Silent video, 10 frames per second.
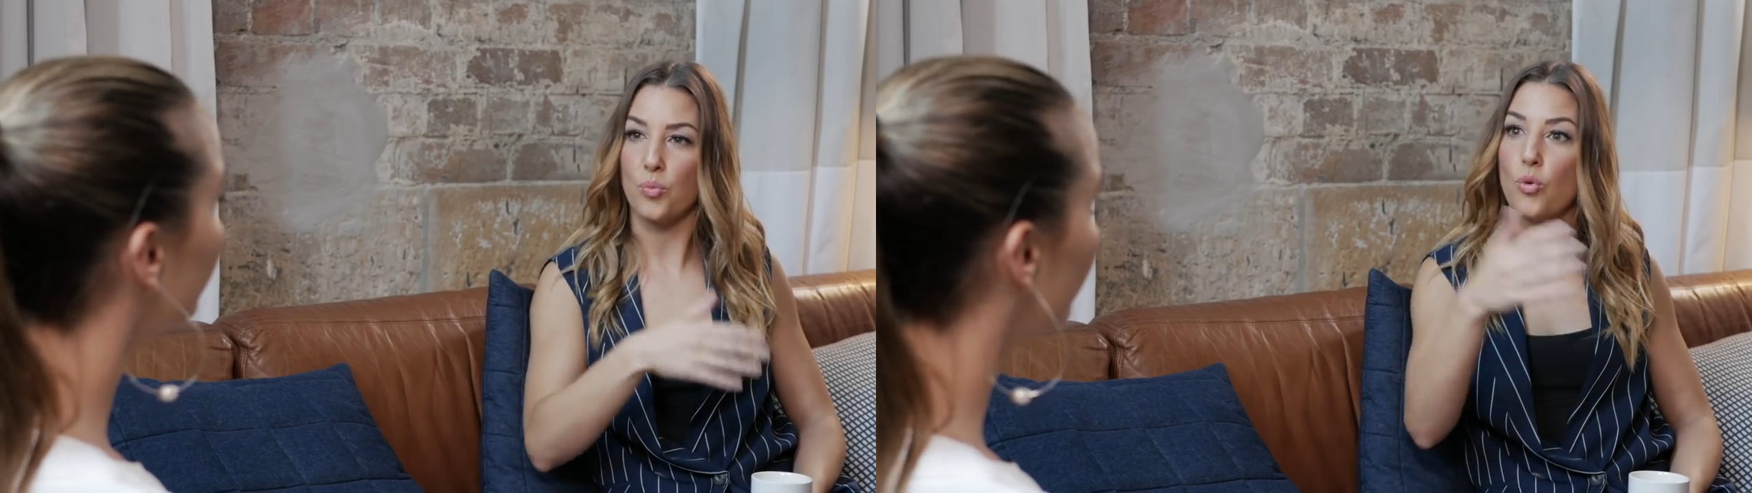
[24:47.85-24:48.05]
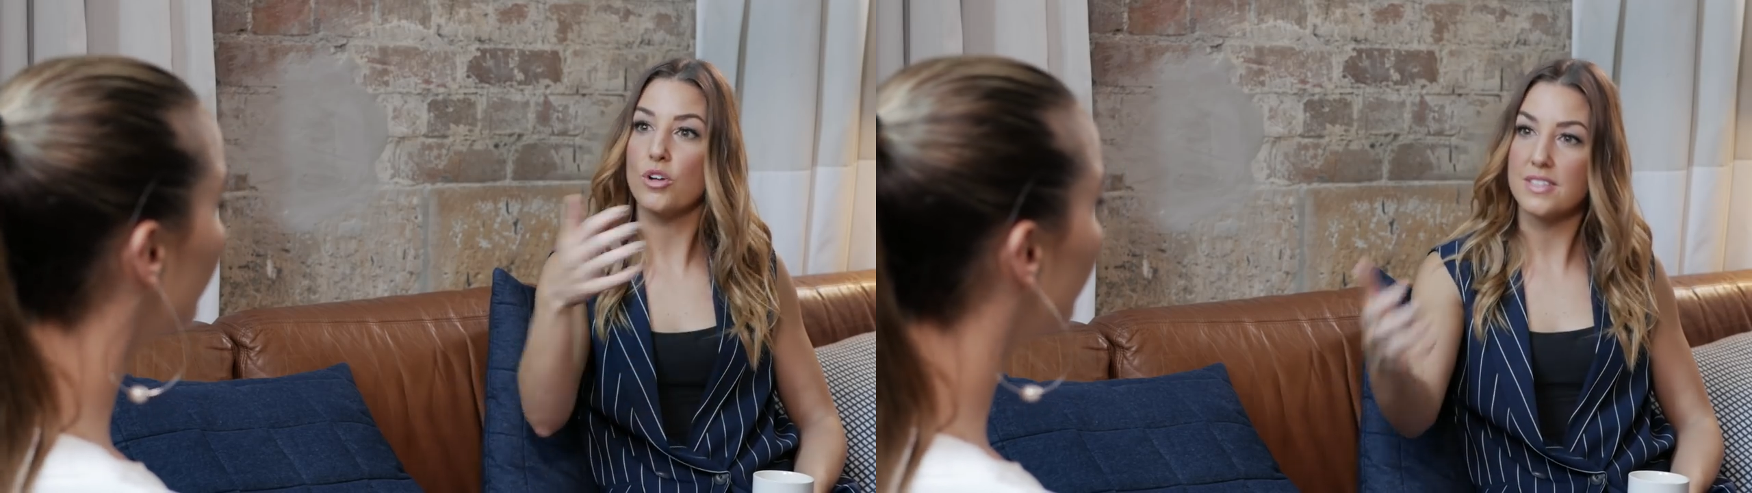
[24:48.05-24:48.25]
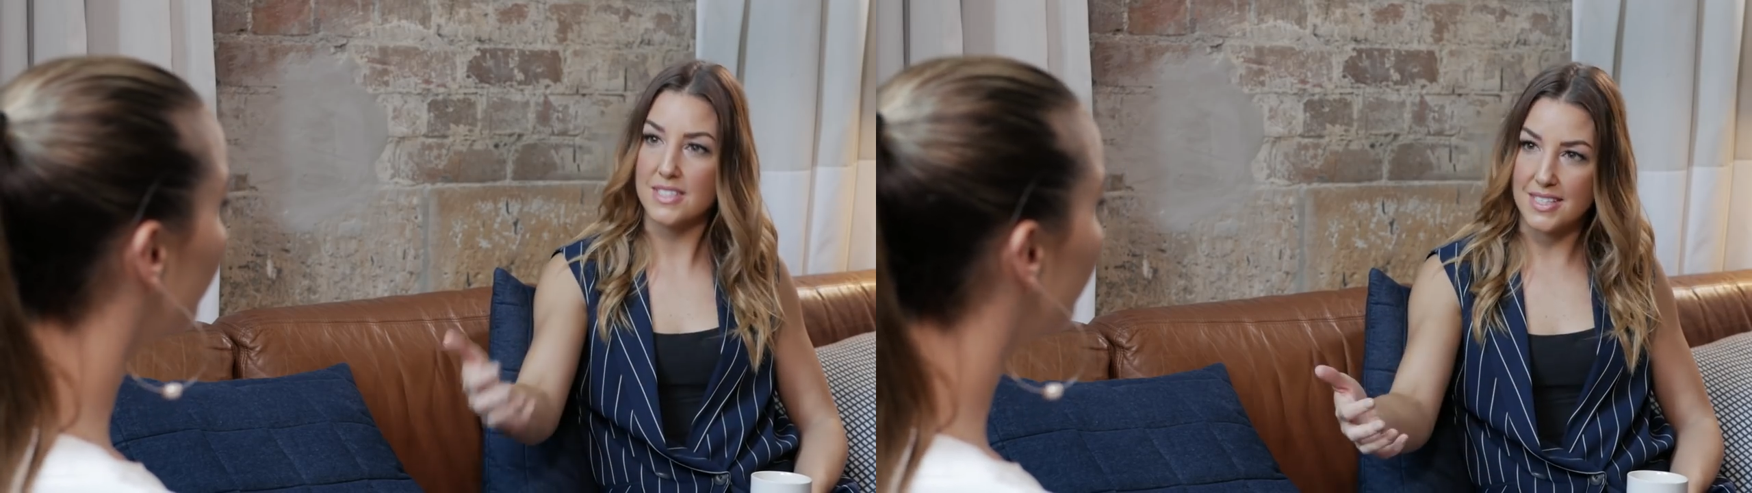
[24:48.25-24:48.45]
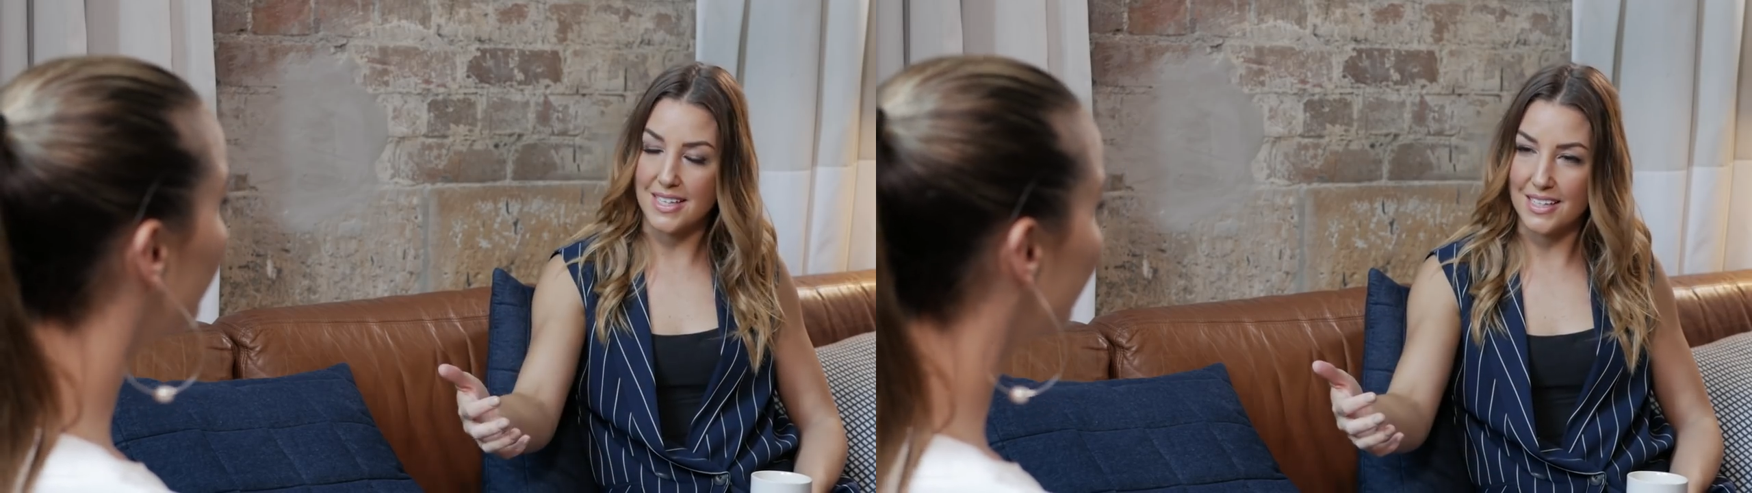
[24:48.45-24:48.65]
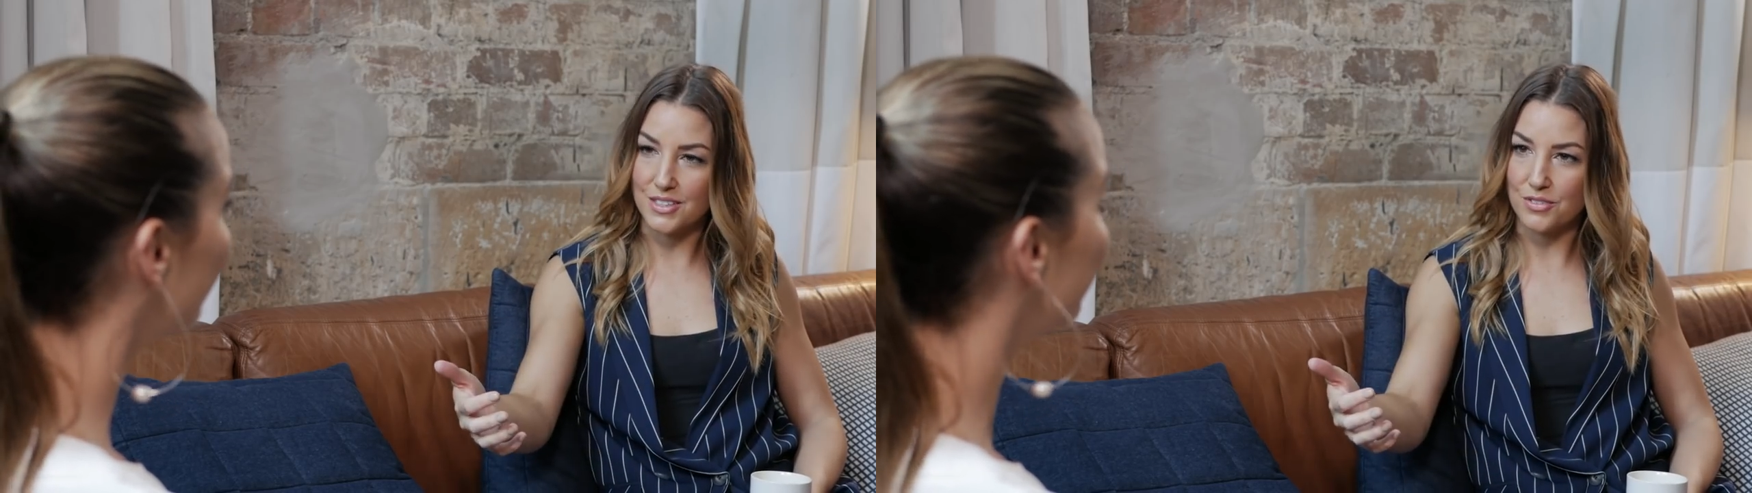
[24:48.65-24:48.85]
wants
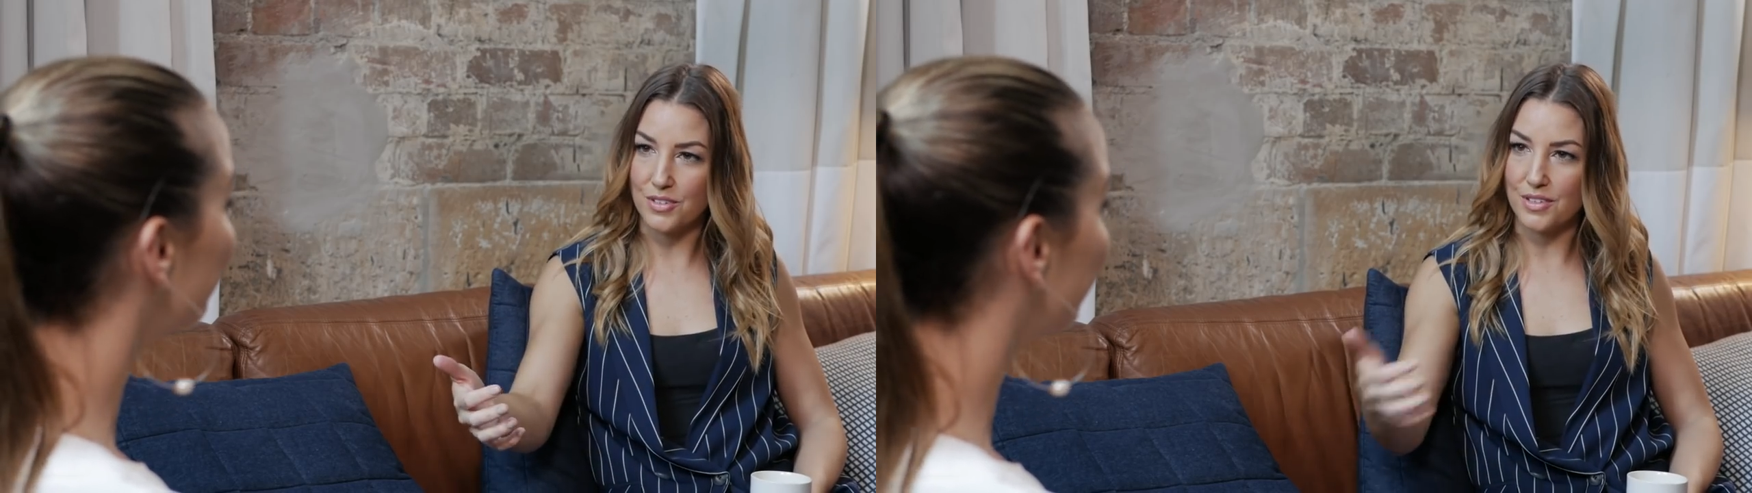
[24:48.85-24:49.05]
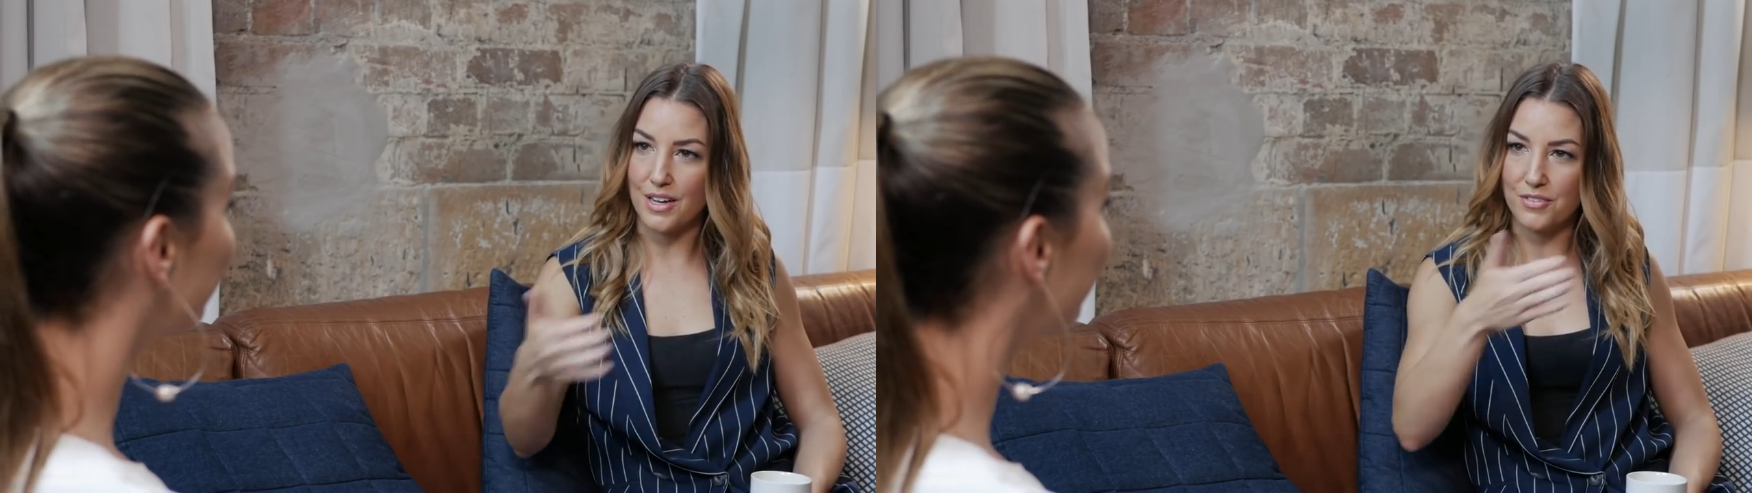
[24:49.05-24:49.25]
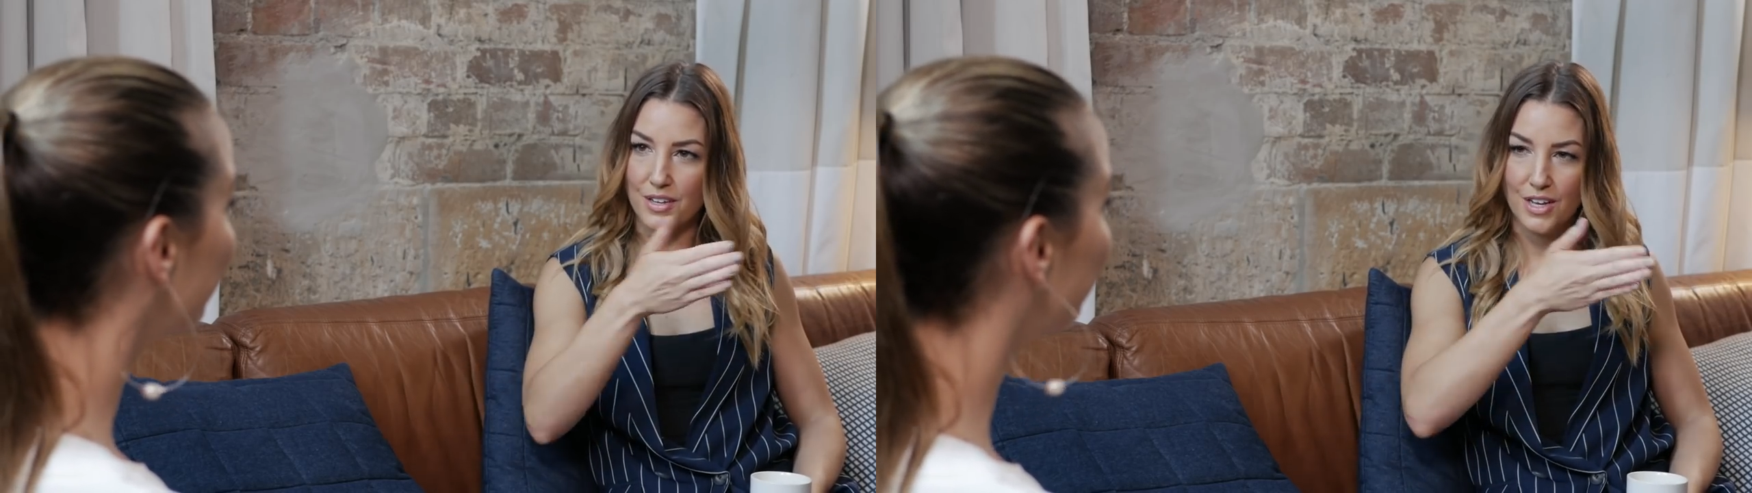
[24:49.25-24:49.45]
things for your life,